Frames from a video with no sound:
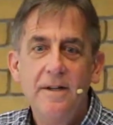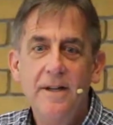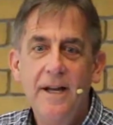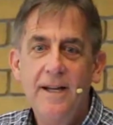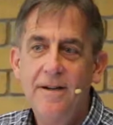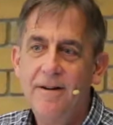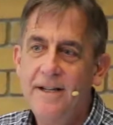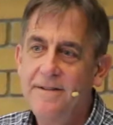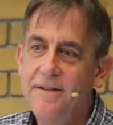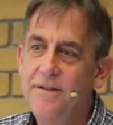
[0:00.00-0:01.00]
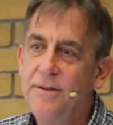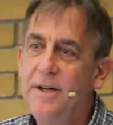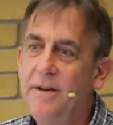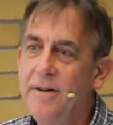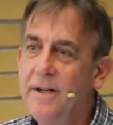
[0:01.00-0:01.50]
Today, there are less than
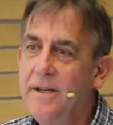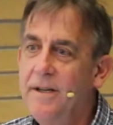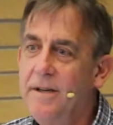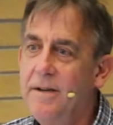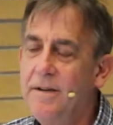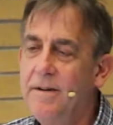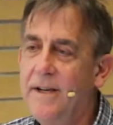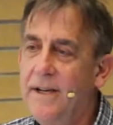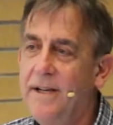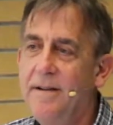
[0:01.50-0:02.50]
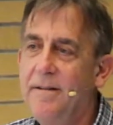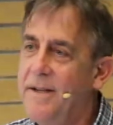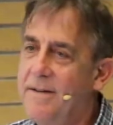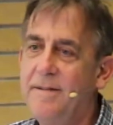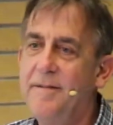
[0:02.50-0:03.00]
200. Okay,
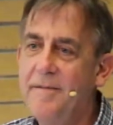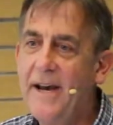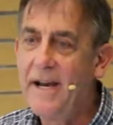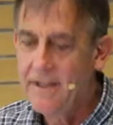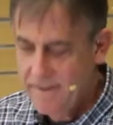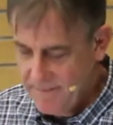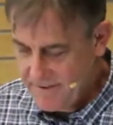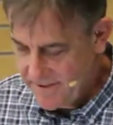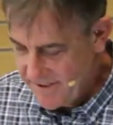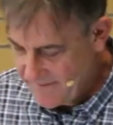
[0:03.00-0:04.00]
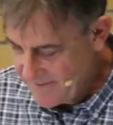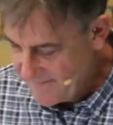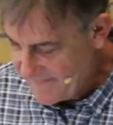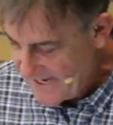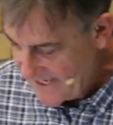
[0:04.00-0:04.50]
that's just a fact. I'm just starting with a
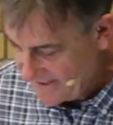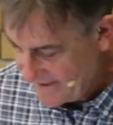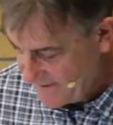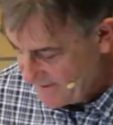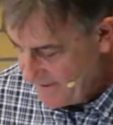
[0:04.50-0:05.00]
fact and